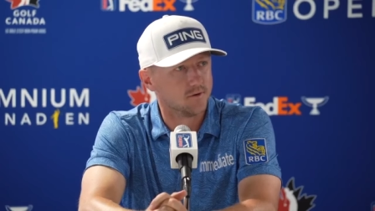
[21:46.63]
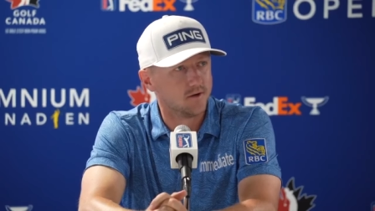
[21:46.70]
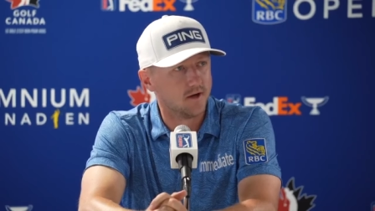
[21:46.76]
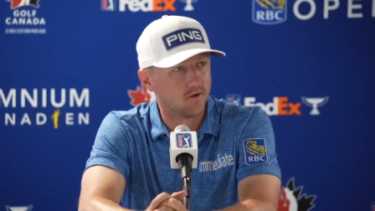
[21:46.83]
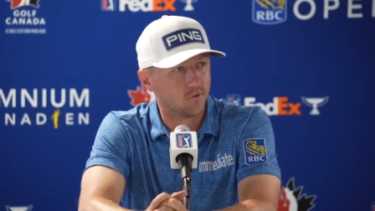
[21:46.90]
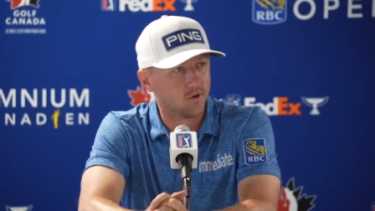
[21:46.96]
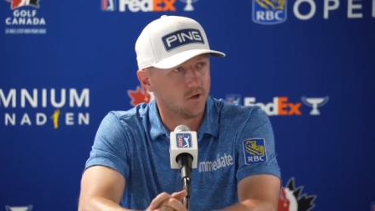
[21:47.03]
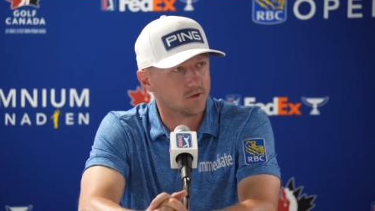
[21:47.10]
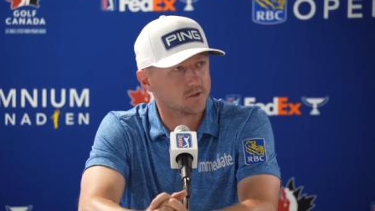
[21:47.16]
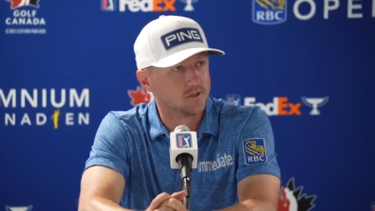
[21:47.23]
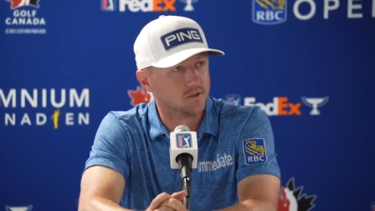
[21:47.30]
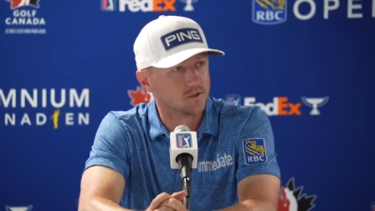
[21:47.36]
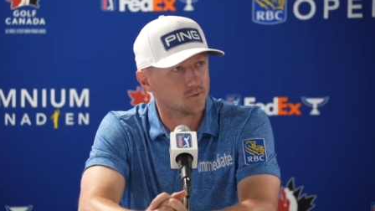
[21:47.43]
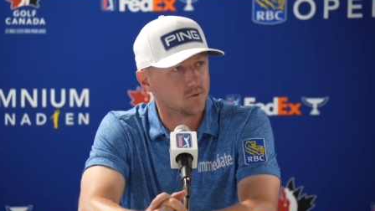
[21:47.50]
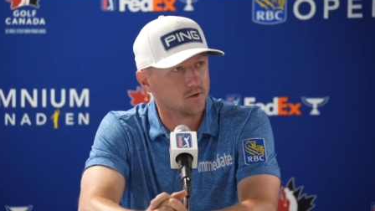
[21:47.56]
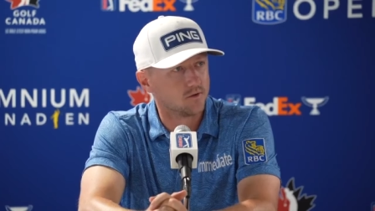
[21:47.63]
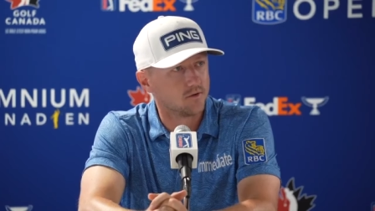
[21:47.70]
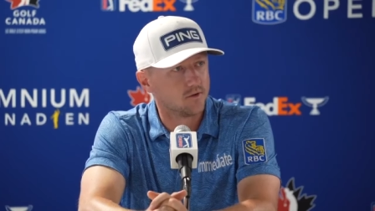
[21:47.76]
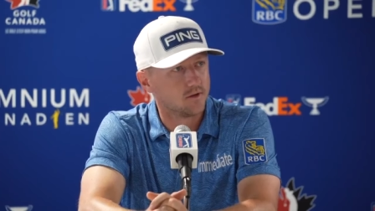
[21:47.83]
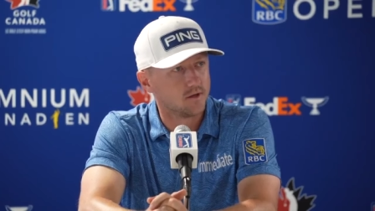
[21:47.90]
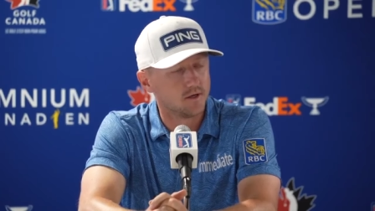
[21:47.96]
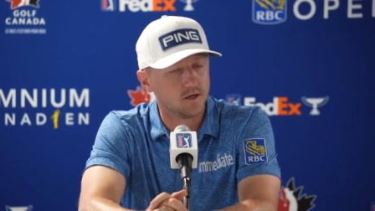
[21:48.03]
everyone else deals with
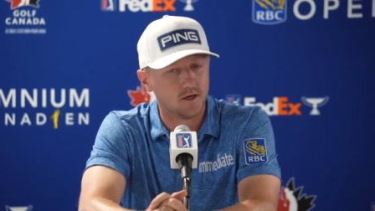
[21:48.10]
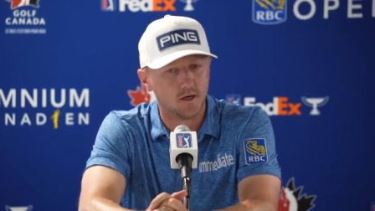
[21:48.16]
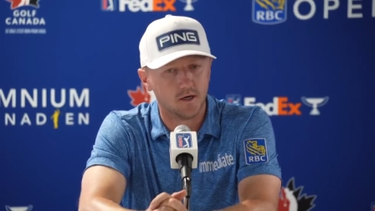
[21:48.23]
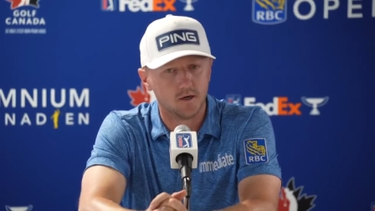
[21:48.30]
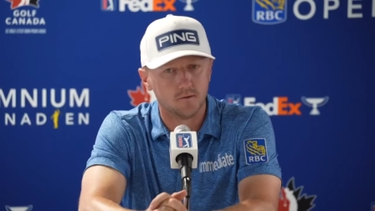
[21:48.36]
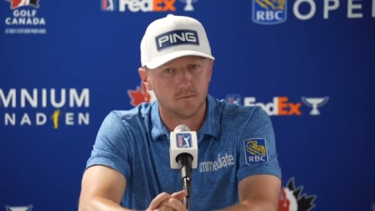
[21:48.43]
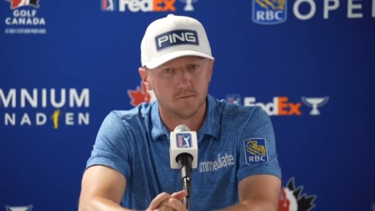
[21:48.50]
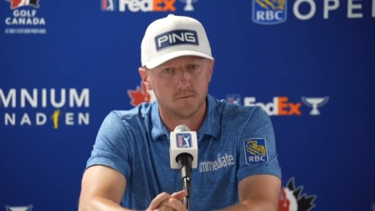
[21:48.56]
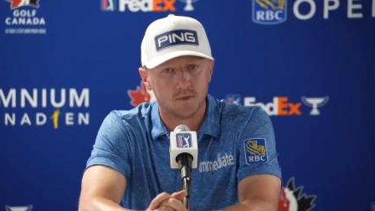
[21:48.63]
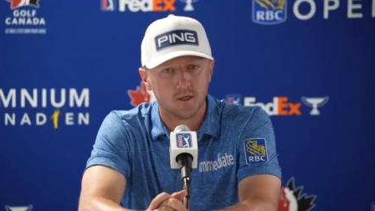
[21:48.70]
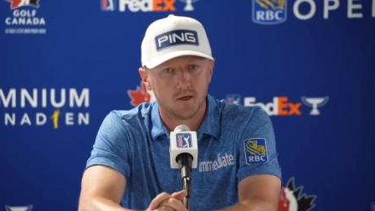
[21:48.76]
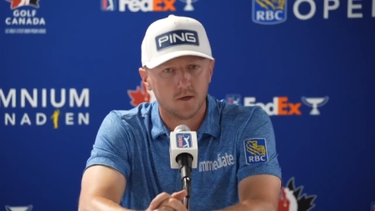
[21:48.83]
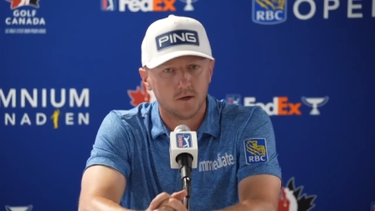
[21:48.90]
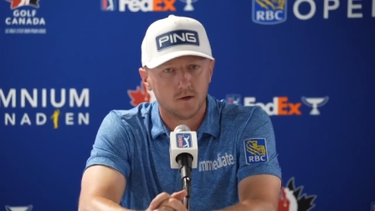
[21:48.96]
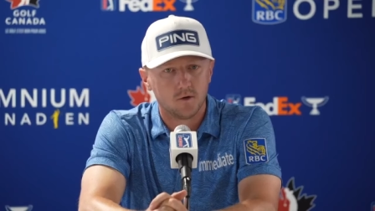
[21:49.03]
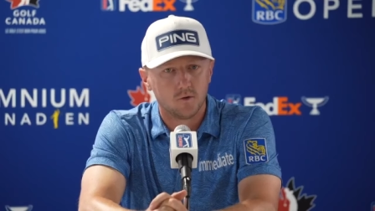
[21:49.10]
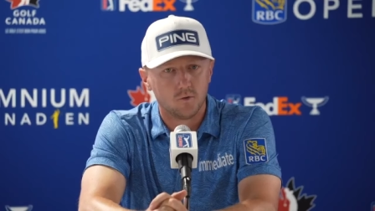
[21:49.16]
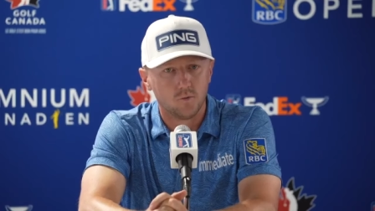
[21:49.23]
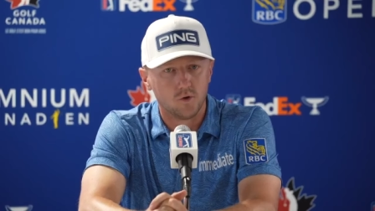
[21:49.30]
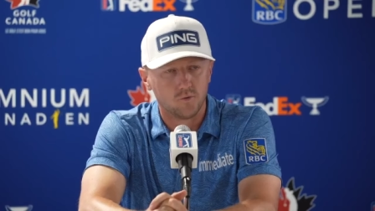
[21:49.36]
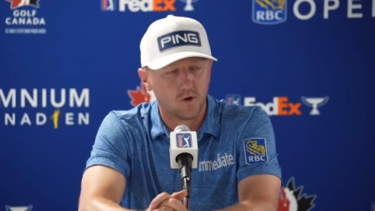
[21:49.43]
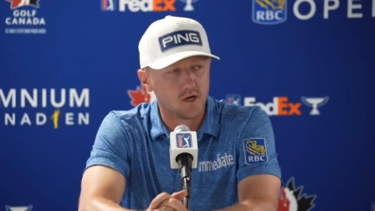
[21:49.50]

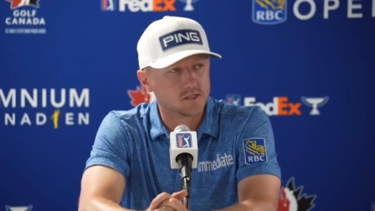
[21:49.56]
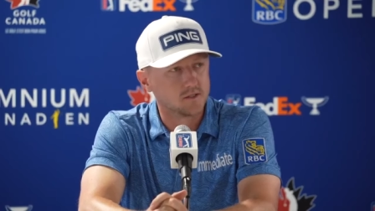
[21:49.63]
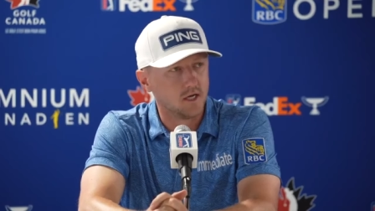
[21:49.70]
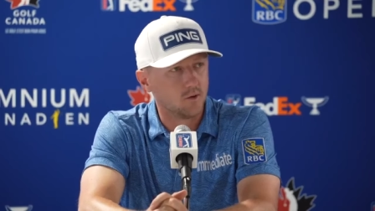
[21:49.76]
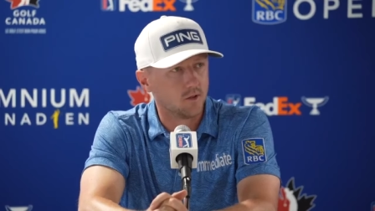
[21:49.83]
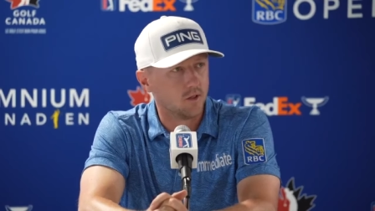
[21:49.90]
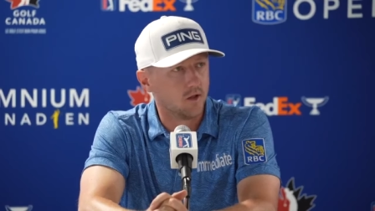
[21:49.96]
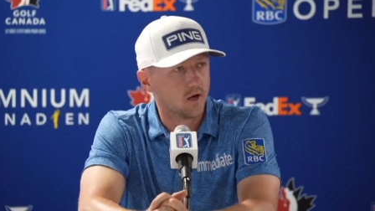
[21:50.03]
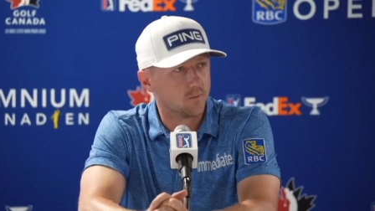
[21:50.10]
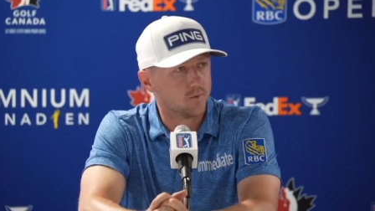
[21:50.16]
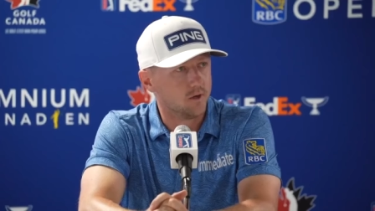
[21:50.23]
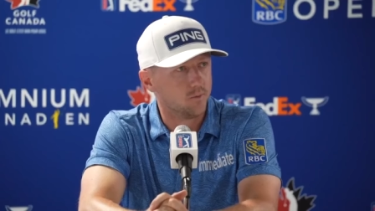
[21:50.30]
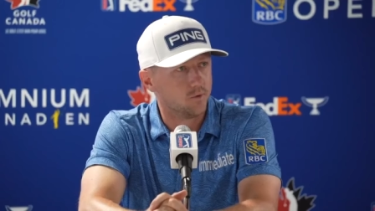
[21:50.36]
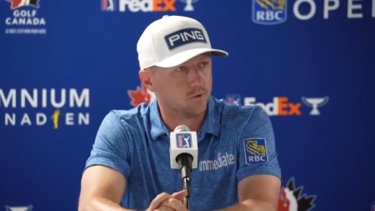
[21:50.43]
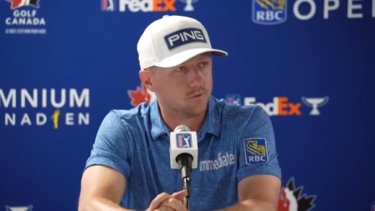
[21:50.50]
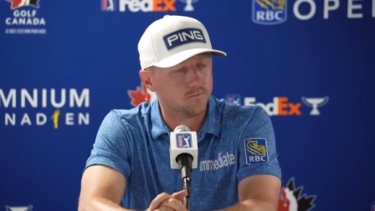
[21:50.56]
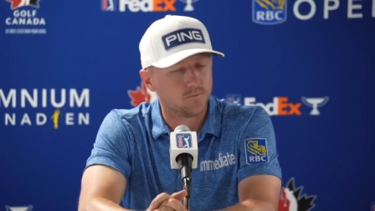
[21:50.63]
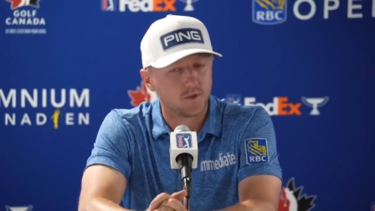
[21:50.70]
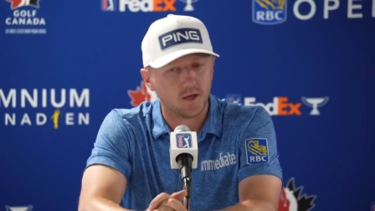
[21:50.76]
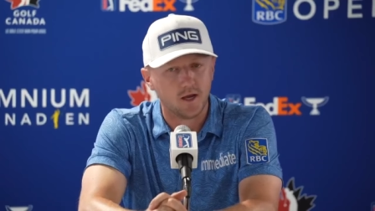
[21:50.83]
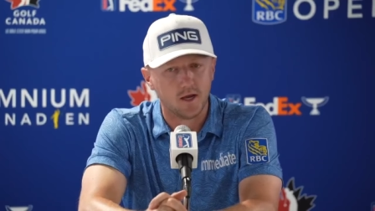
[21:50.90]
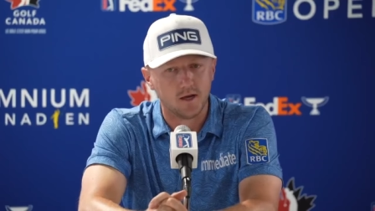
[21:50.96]
would resonate with a lot of people.
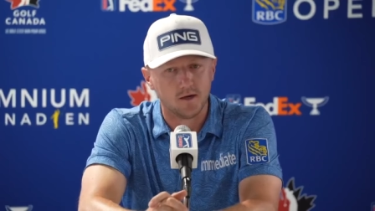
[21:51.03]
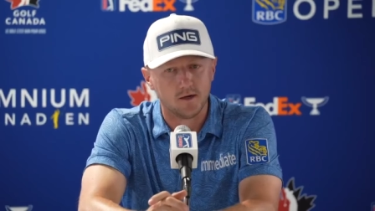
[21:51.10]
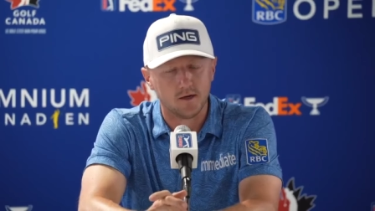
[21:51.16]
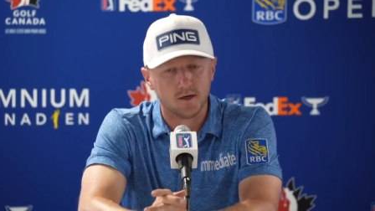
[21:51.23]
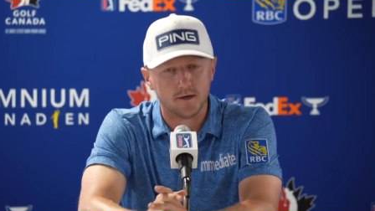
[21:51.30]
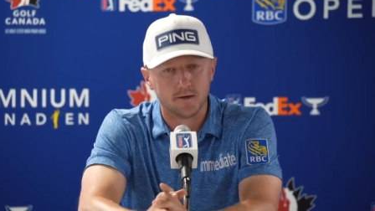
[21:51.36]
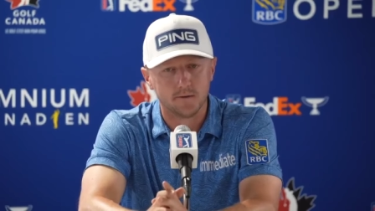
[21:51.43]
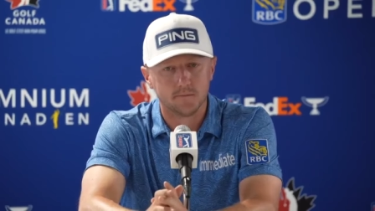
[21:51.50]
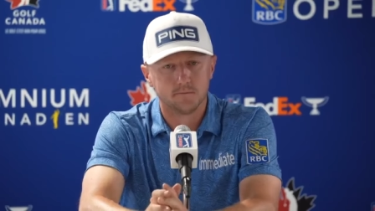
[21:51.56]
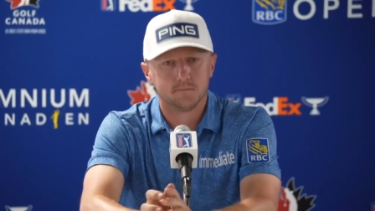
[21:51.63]
And I